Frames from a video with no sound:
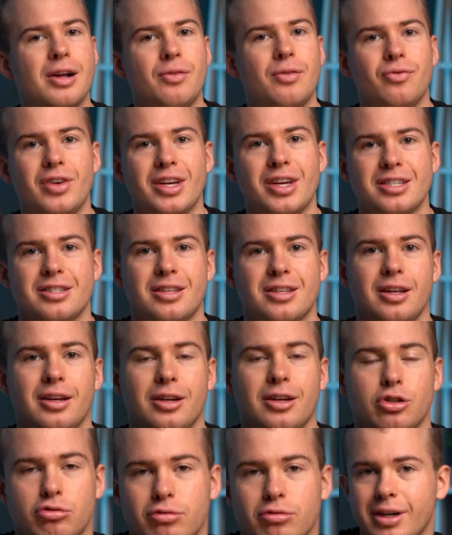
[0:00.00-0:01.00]
investing
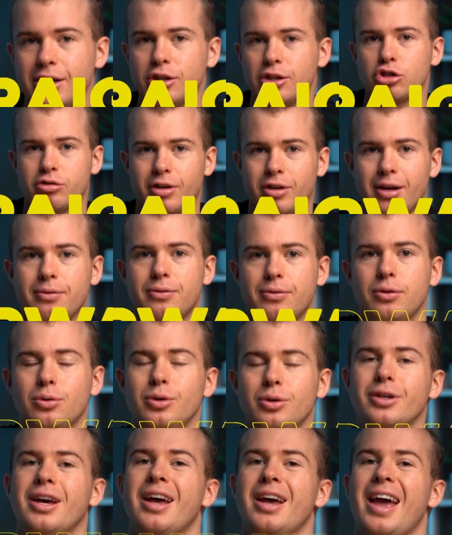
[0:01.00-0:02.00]
is really
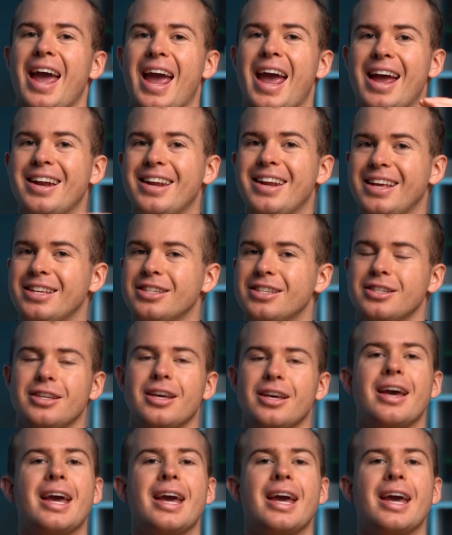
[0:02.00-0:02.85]
straightforward and easy.